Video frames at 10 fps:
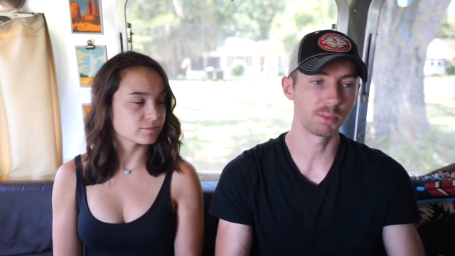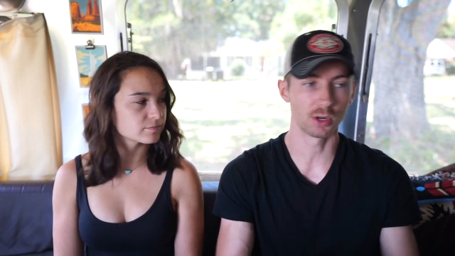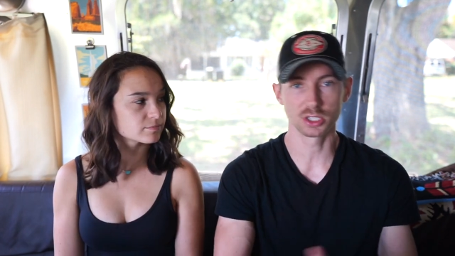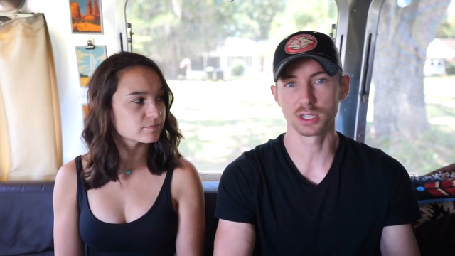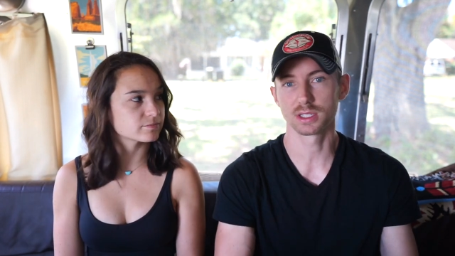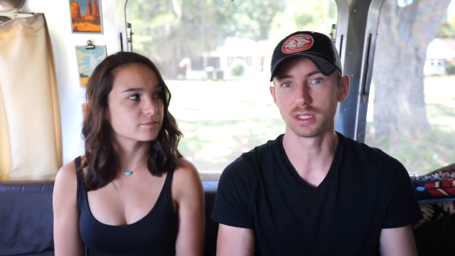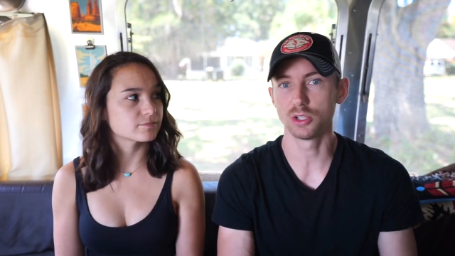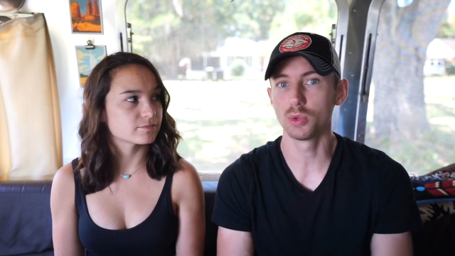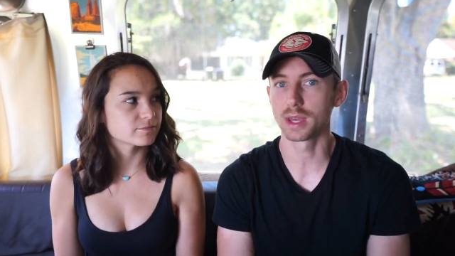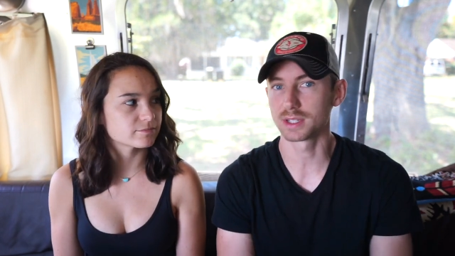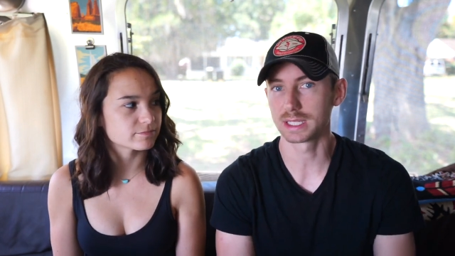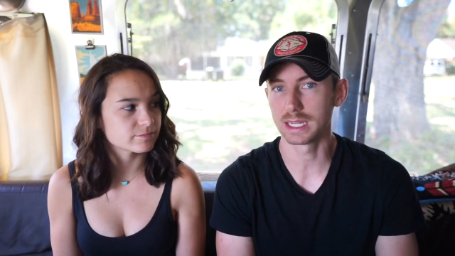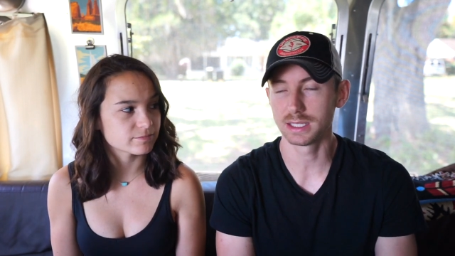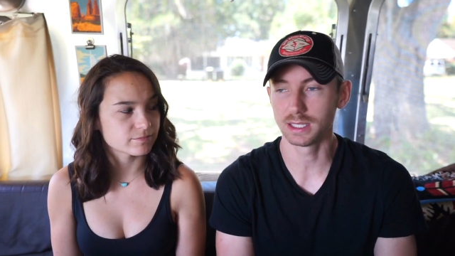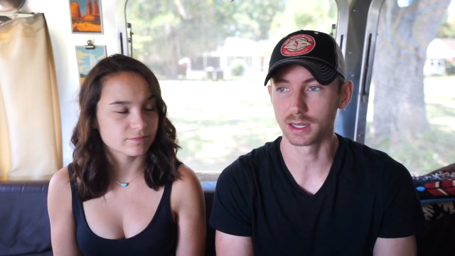Speaker 1: purchased a two thousand
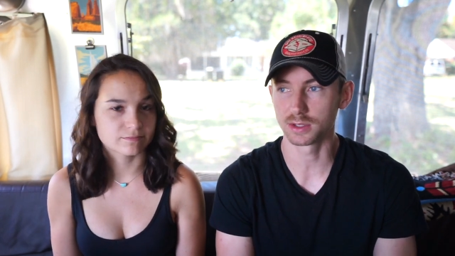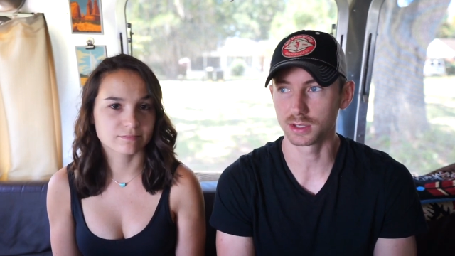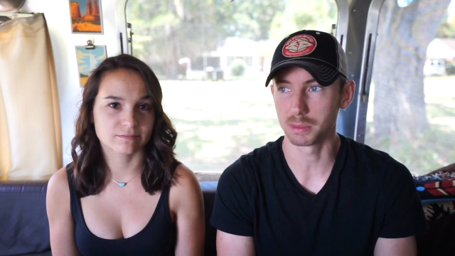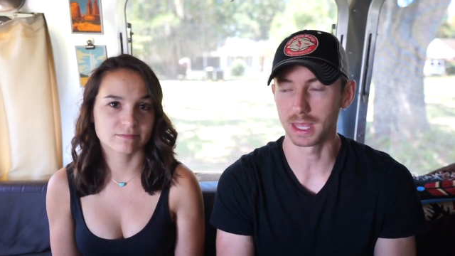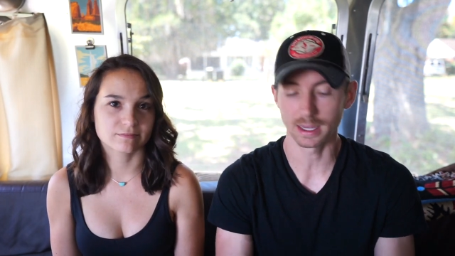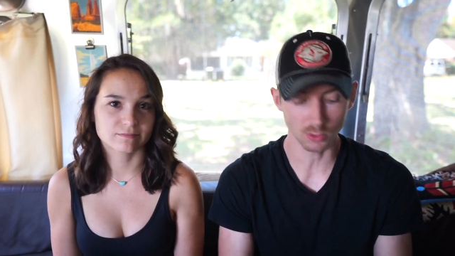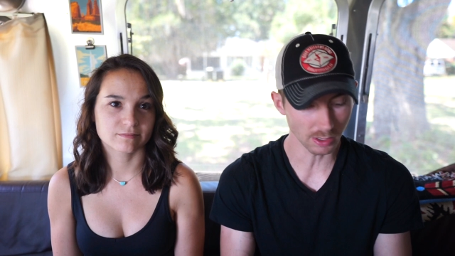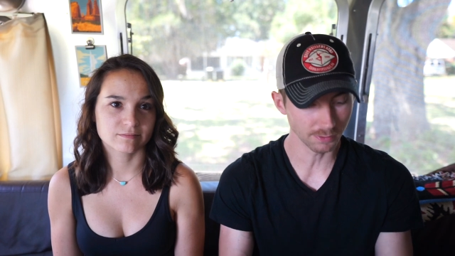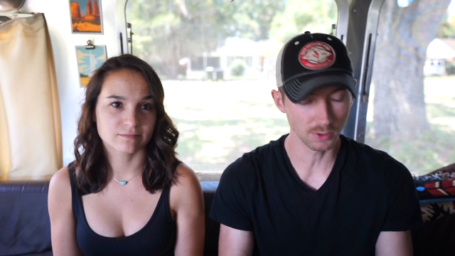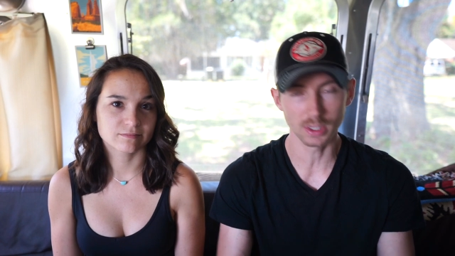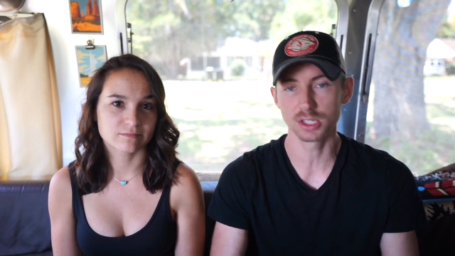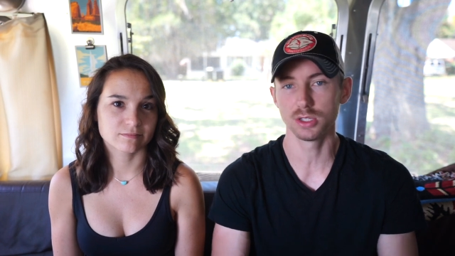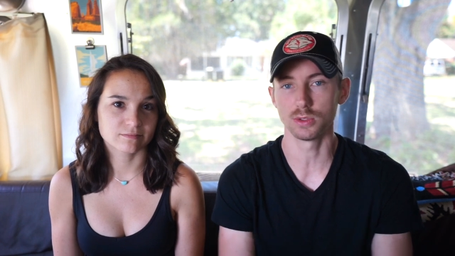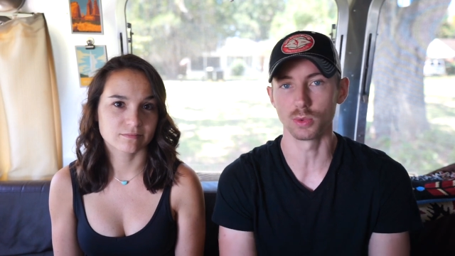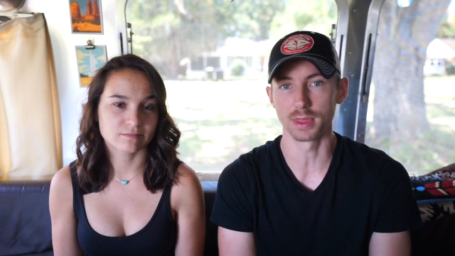nineteen Airstream, and they had quite a few
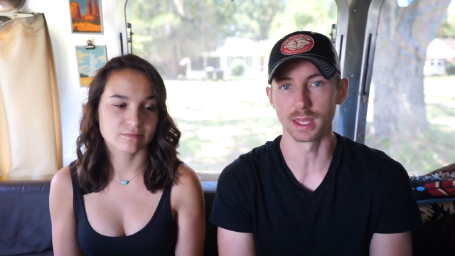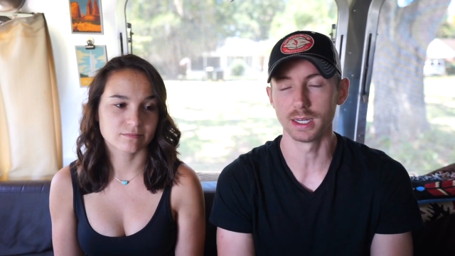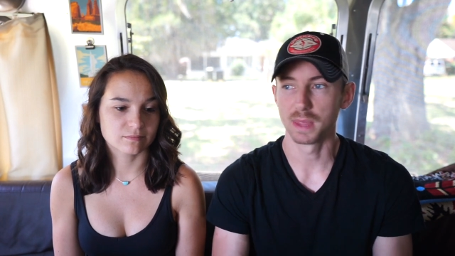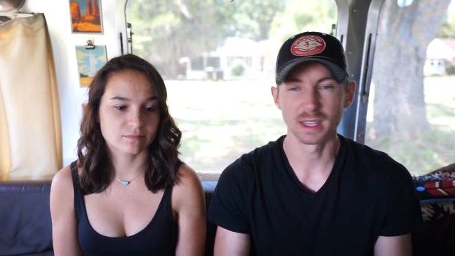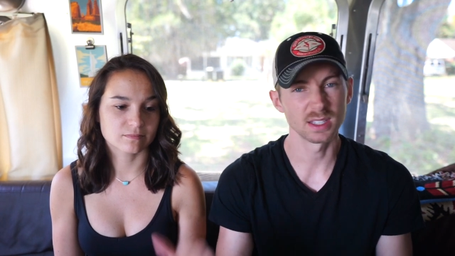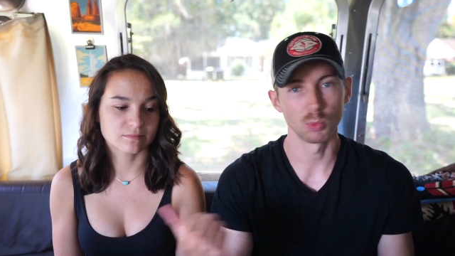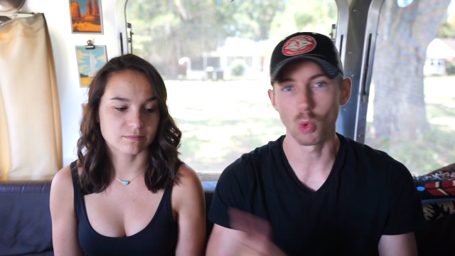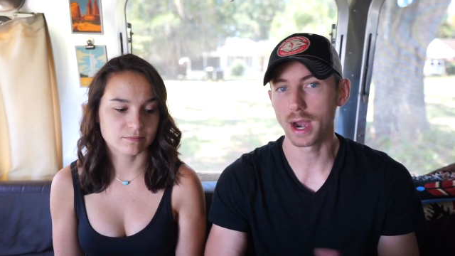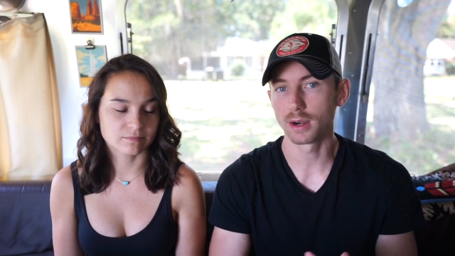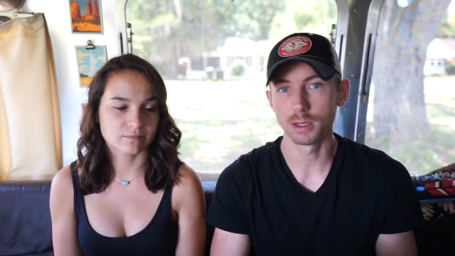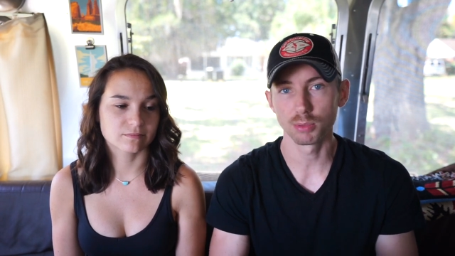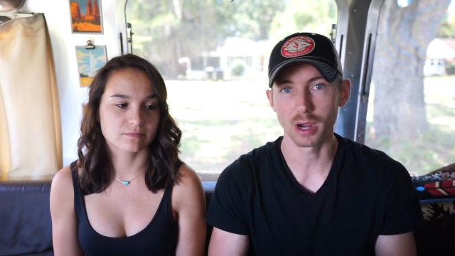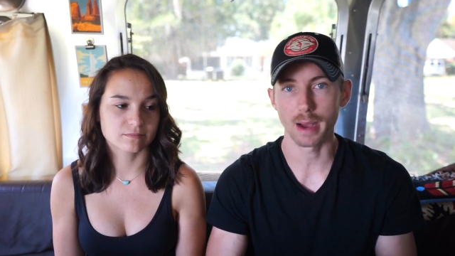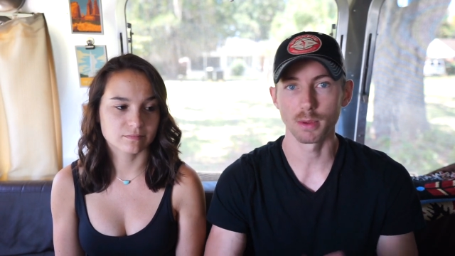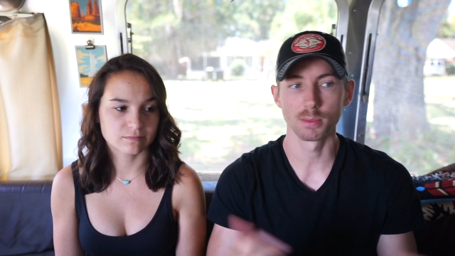issues with it. They had some wiring
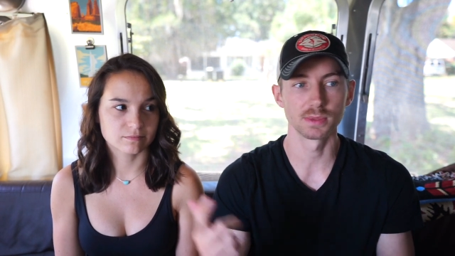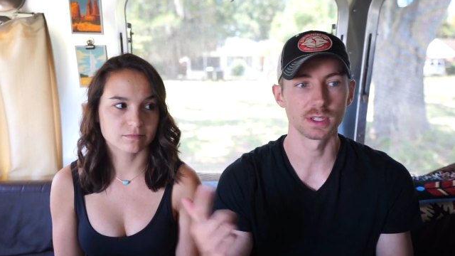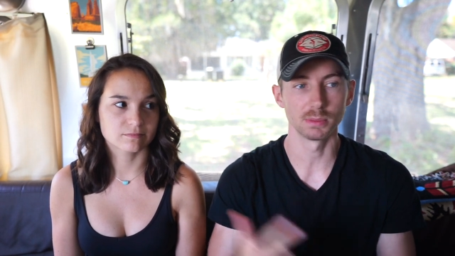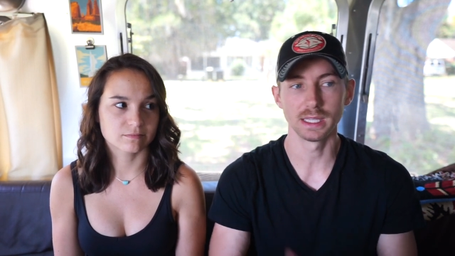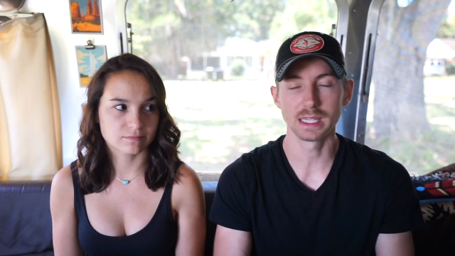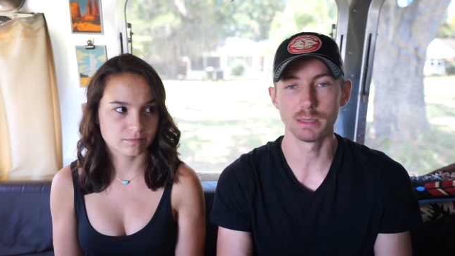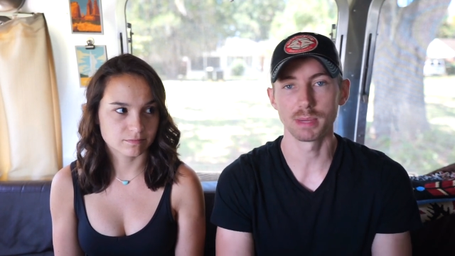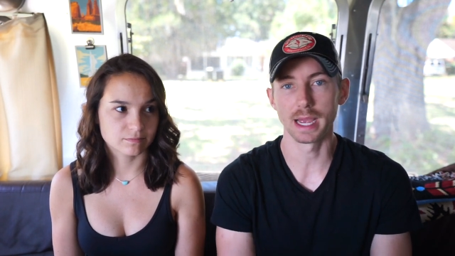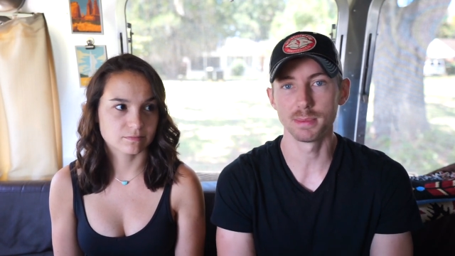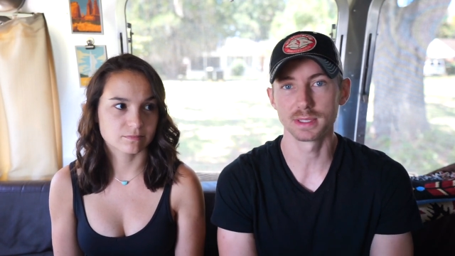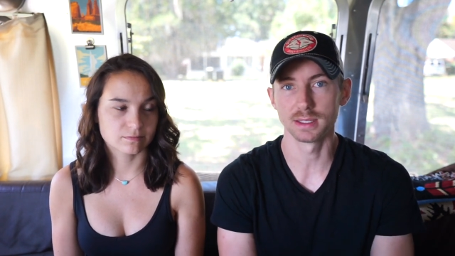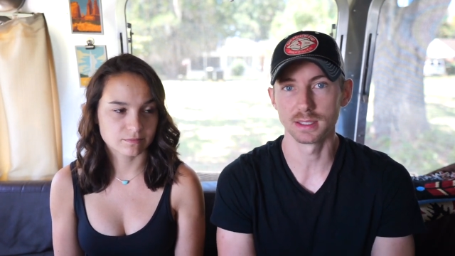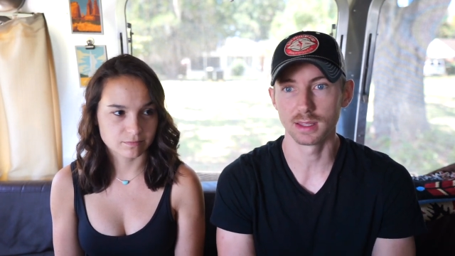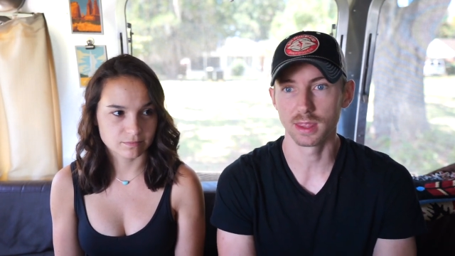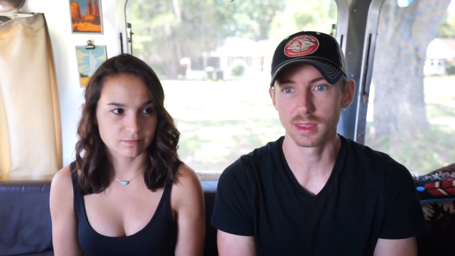problems, some leaking pipes, and
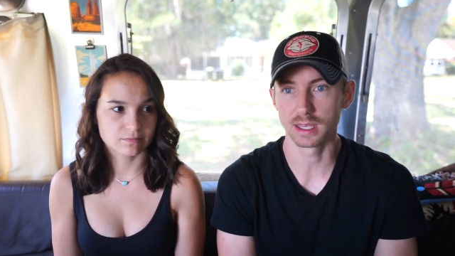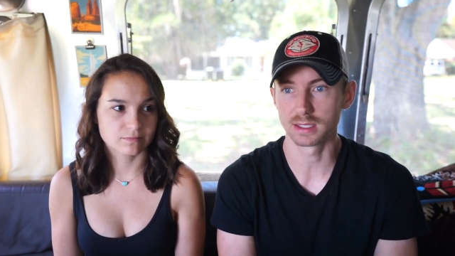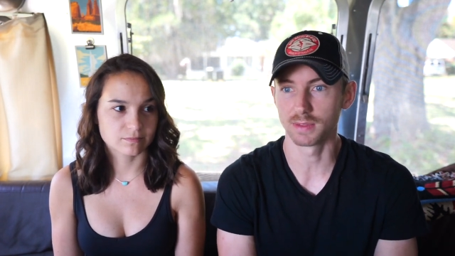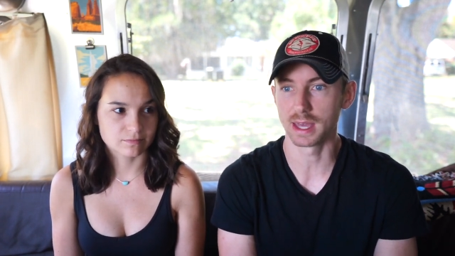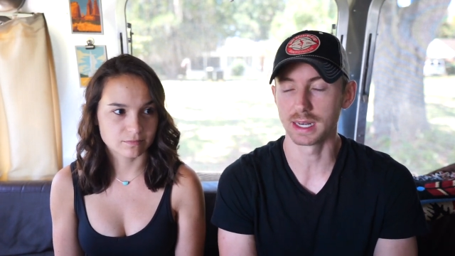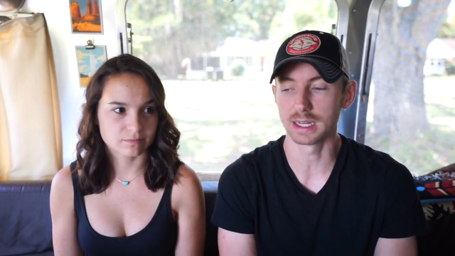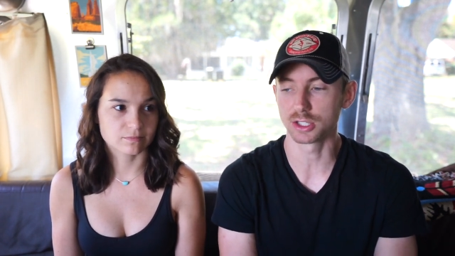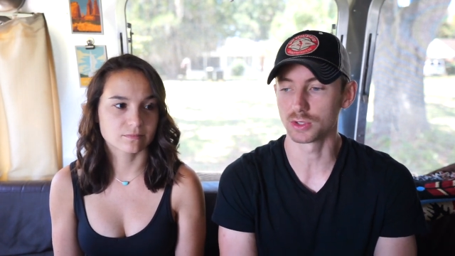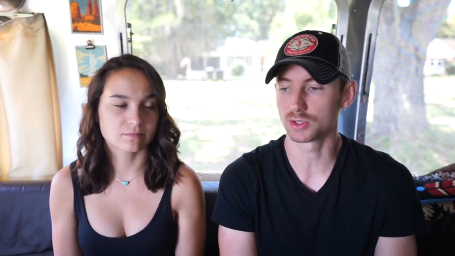things of that nature.